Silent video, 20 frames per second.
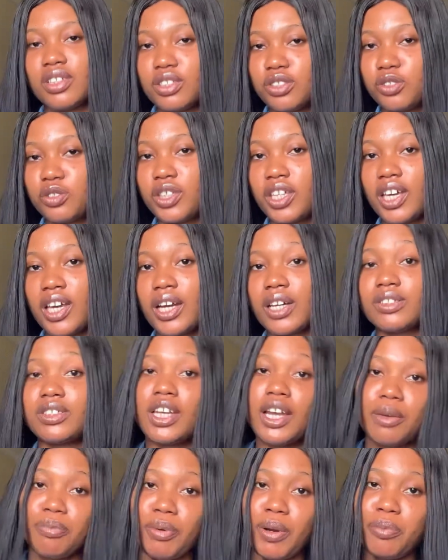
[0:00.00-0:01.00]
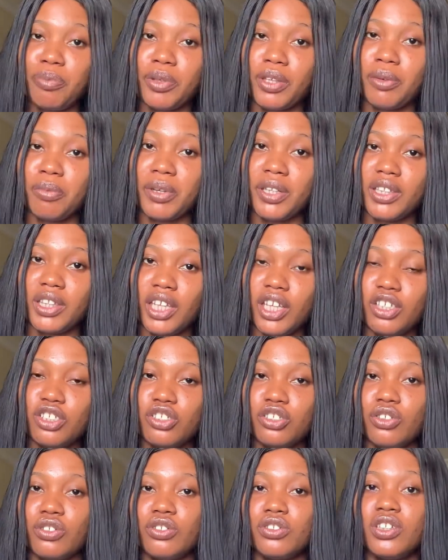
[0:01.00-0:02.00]
to take out
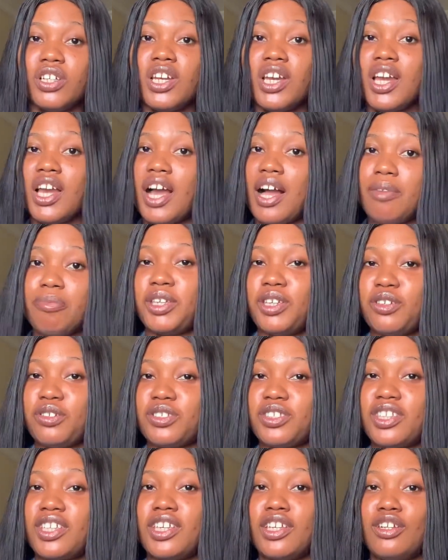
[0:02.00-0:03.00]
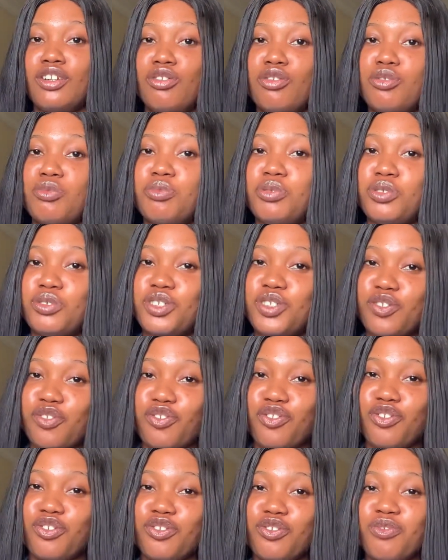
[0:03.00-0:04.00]
hyperpigmentation and make your skin look
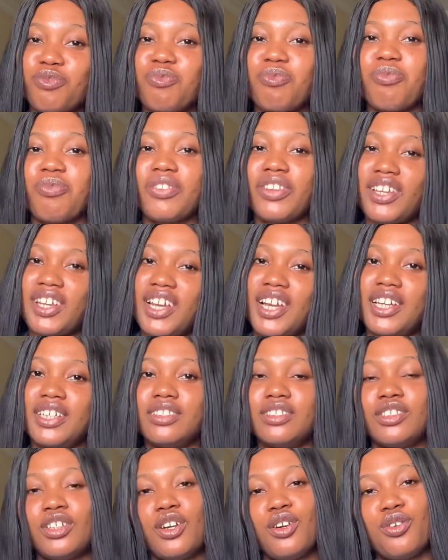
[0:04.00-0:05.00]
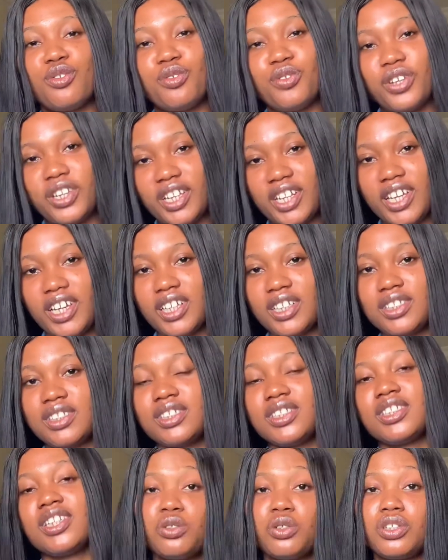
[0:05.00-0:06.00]
beautiful and radiant.
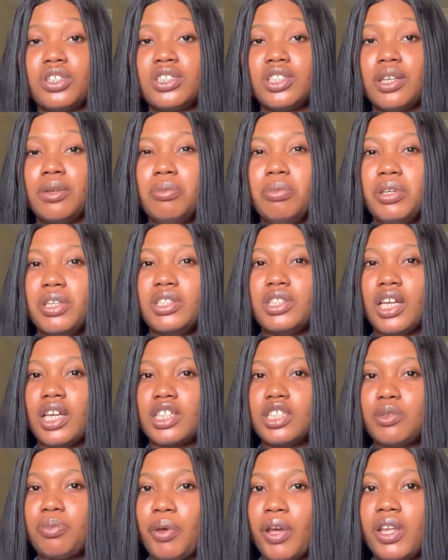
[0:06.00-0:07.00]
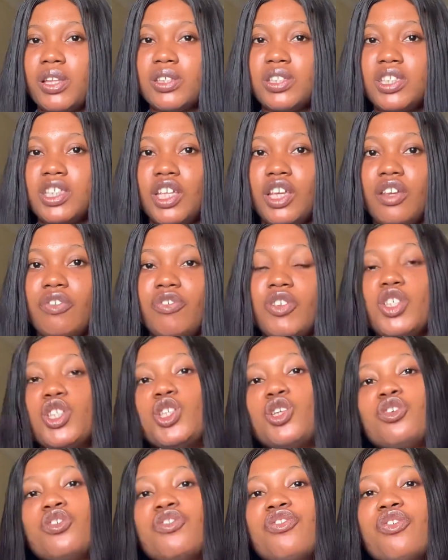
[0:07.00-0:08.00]
This one is a bit expensive. It
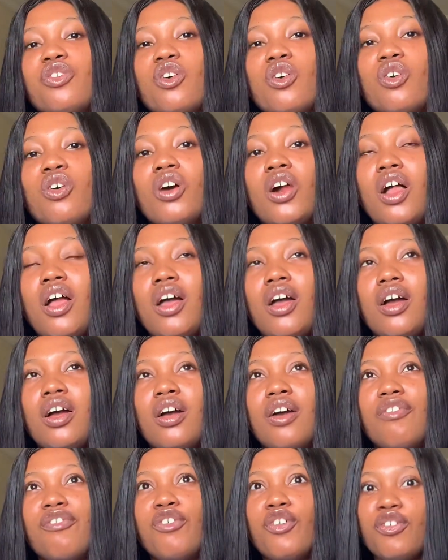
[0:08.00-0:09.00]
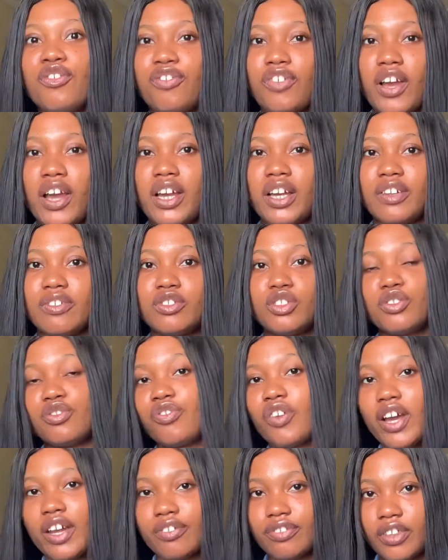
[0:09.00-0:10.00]
sold for 4,500 to
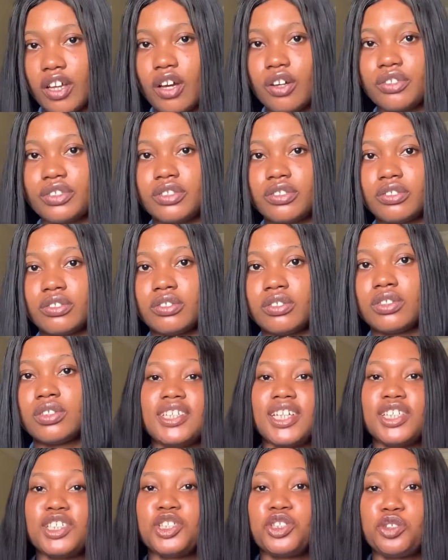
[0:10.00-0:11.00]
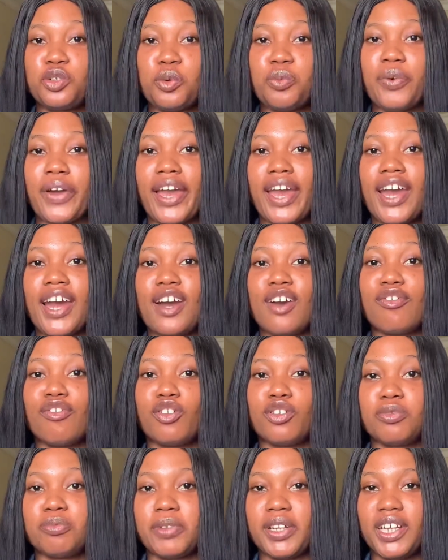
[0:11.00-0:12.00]
5,000. The next soap I have
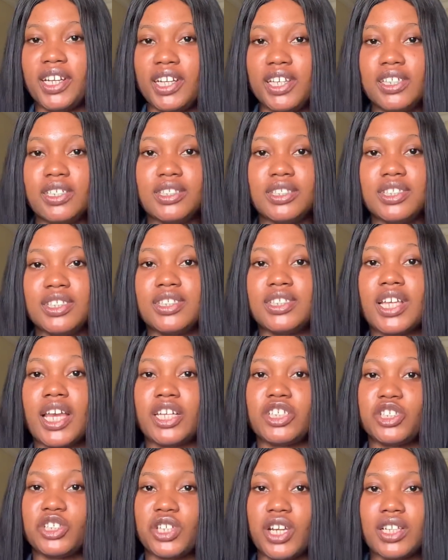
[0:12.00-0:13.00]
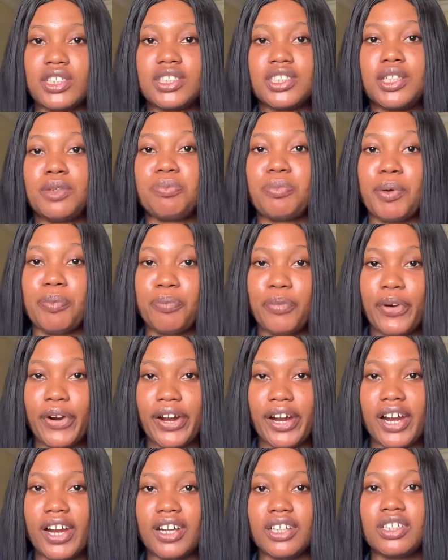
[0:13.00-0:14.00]
on my list is Ashanti
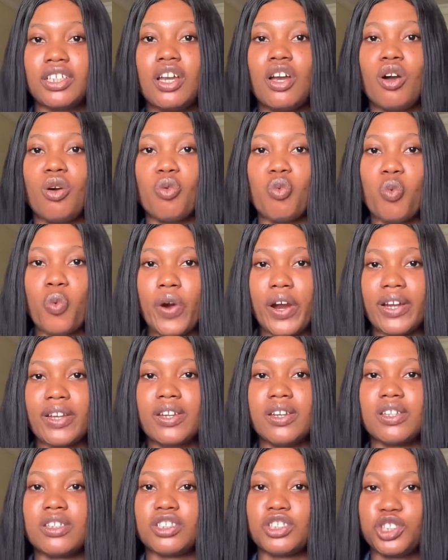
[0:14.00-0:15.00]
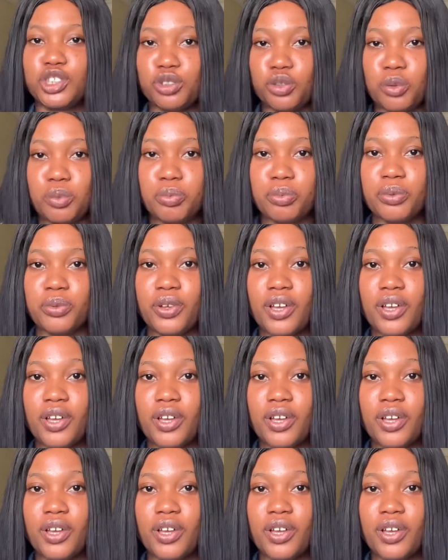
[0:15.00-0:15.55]
Papaya Whitening Soap.